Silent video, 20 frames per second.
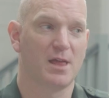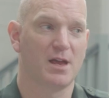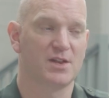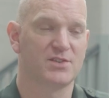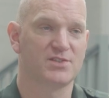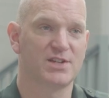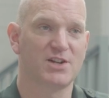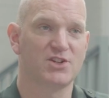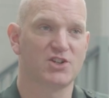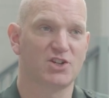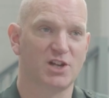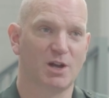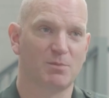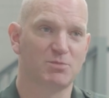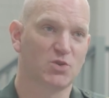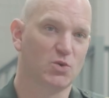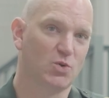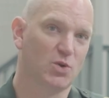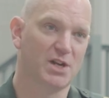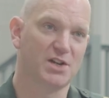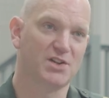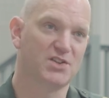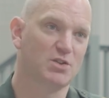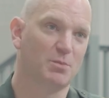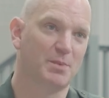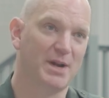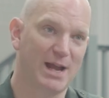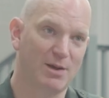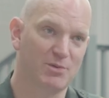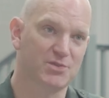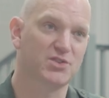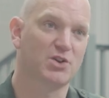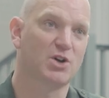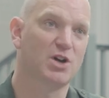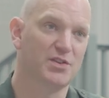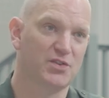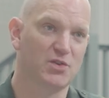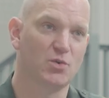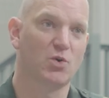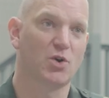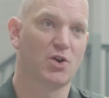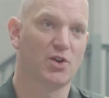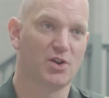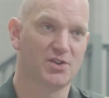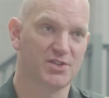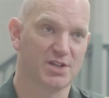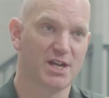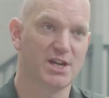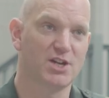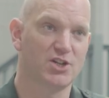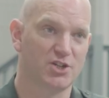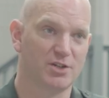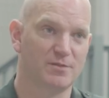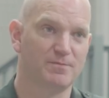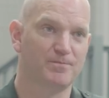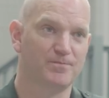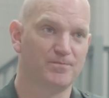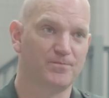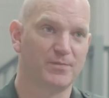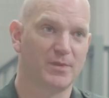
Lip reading: essentially I'm talking to someone outside the organisation,